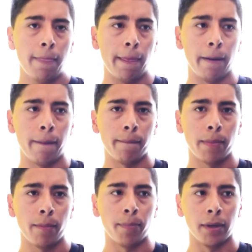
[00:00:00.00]
um,
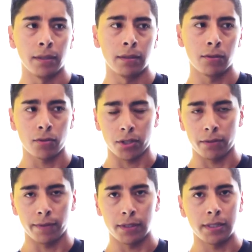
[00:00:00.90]
but
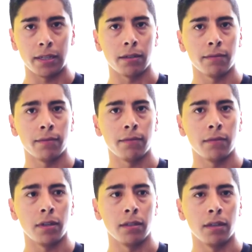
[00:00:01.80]
structure for the sake of
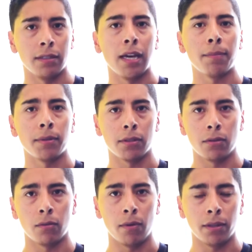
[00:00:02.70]
uh, adapting
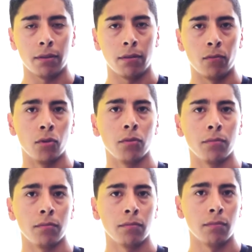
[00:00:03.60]
to what the
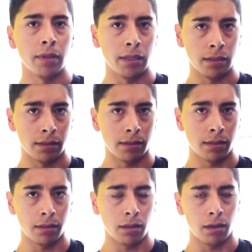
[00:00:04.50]
room
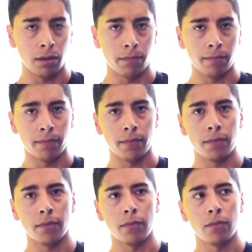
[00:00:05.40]
is. Um,
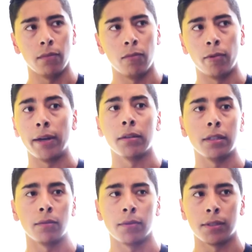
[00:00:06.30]

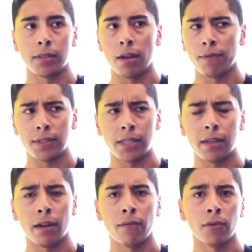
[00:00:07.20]
rarely was
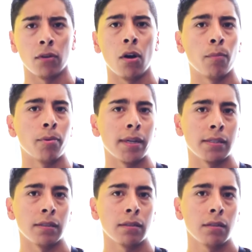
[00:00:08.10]
FSA ever all
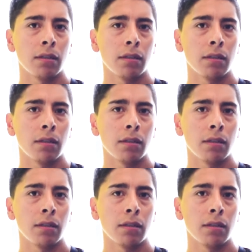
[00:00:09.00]
present